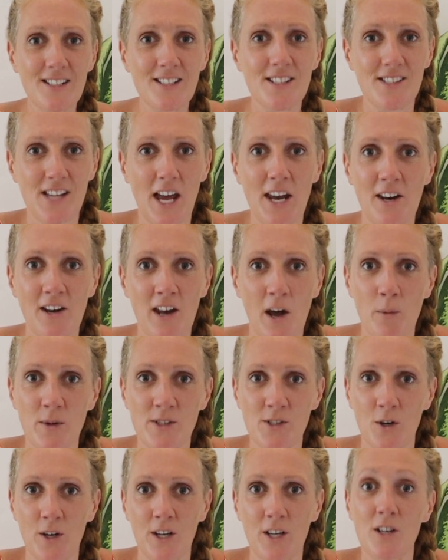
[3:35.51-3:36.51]
decided I was
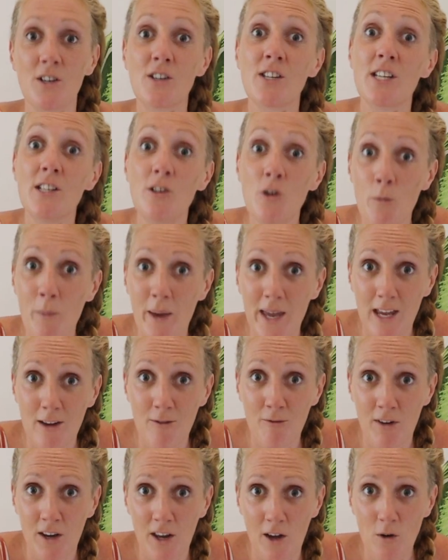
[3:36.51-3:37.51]
going to continue
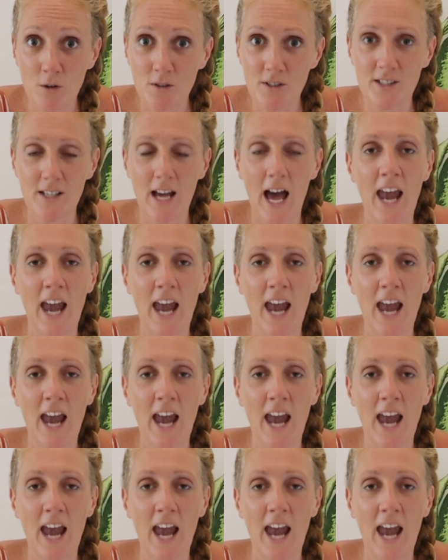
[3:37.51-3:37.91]
making videos